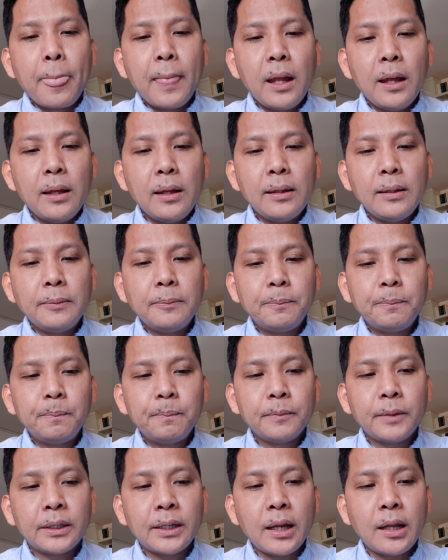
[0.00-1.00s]

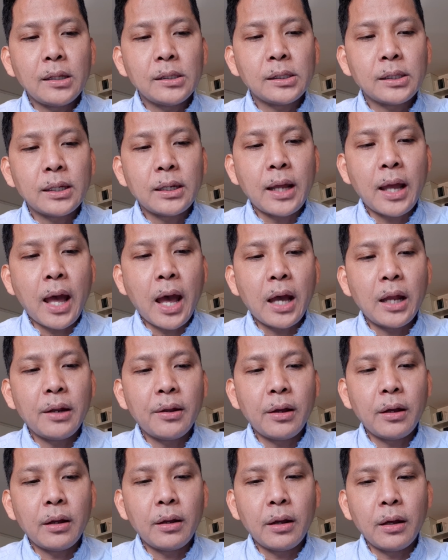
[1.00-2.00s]
what else can I
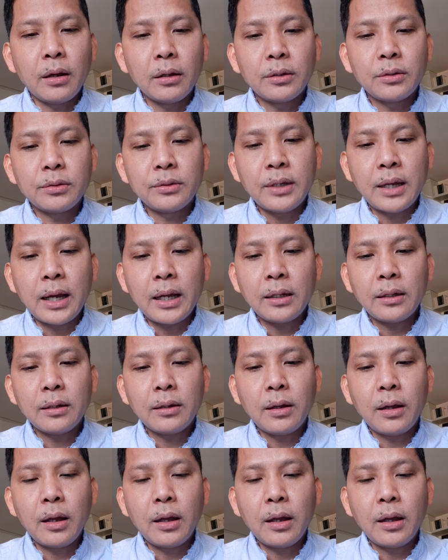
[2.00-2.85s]
add to that?